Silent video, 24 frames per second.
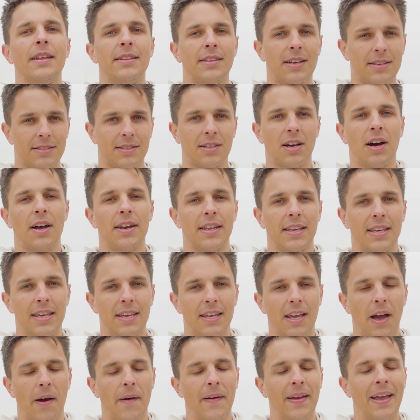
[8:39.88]
it does kind of keep
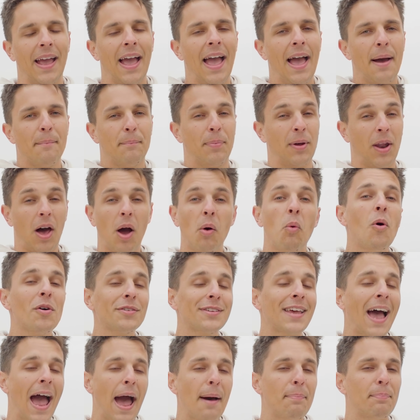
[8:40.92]
going. But I
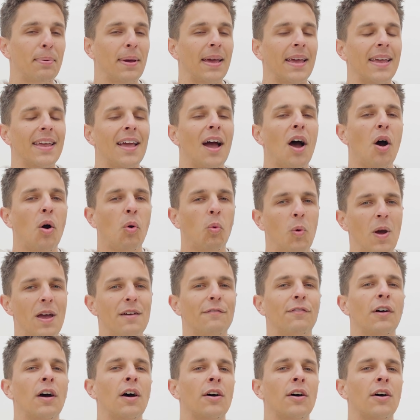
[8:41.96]
was happy with